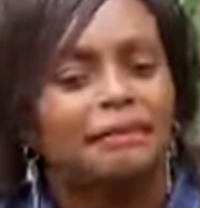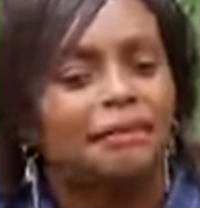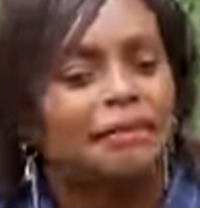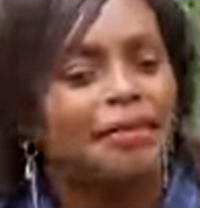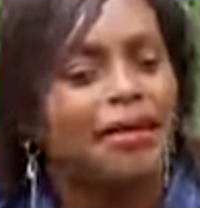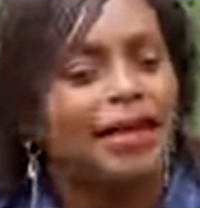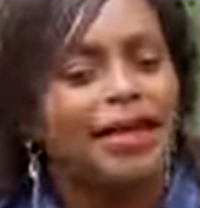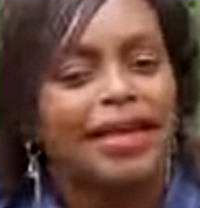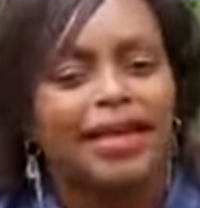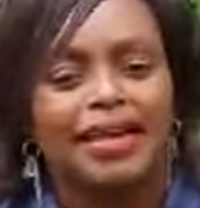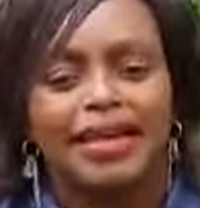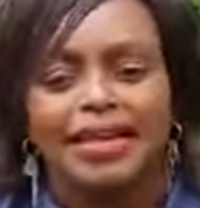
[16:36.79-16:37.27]

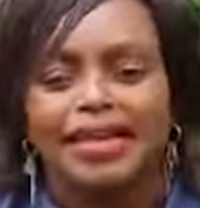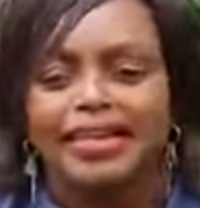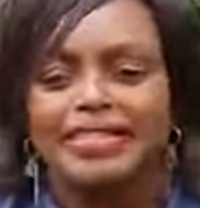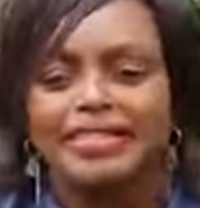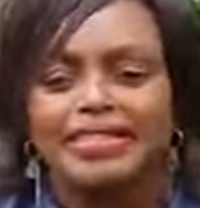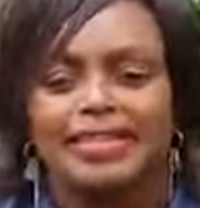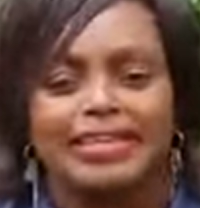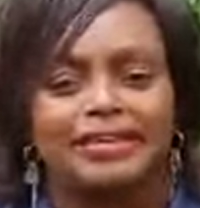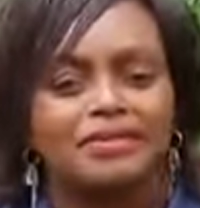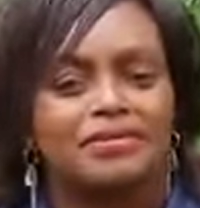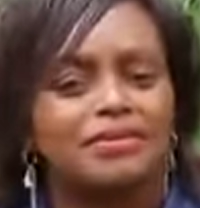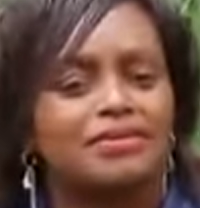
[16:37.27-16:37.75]

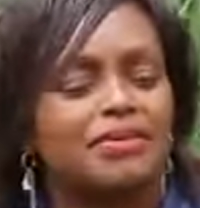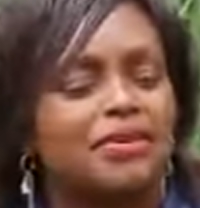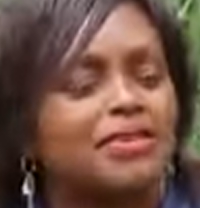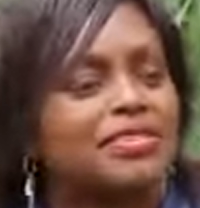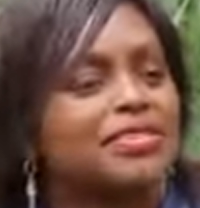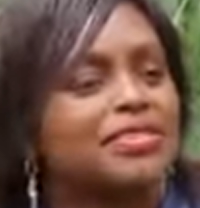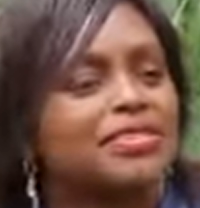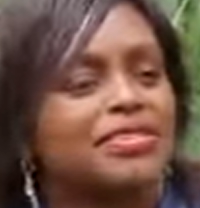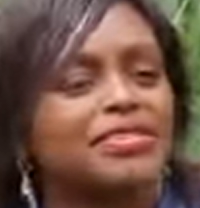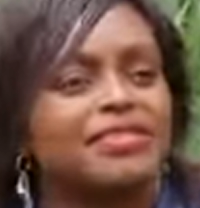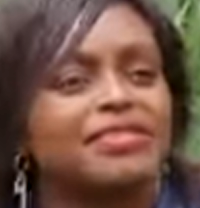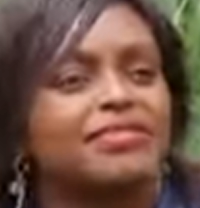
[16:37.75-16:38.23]
blankets and
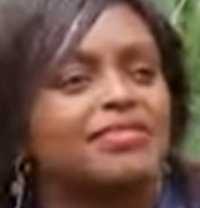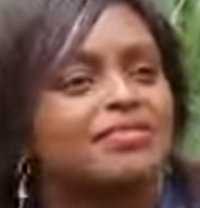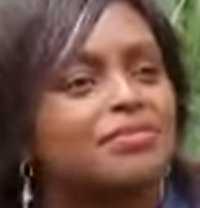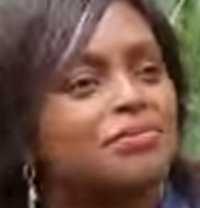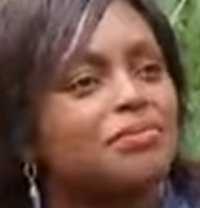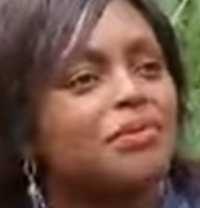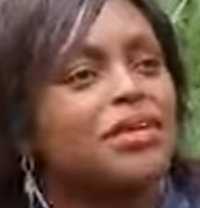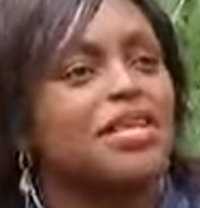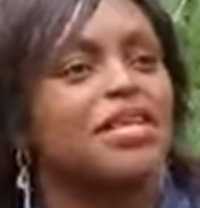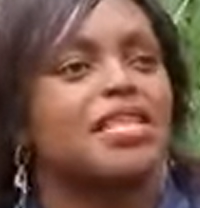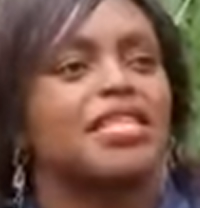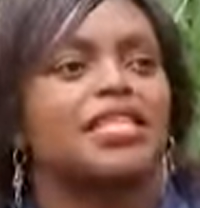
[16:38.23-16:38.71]
so
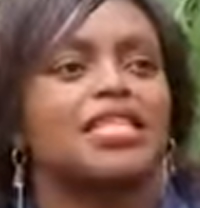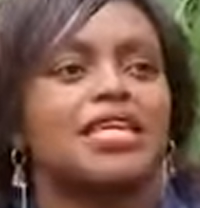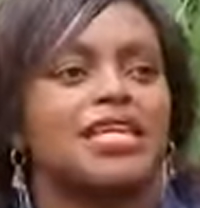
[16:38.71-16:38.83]
many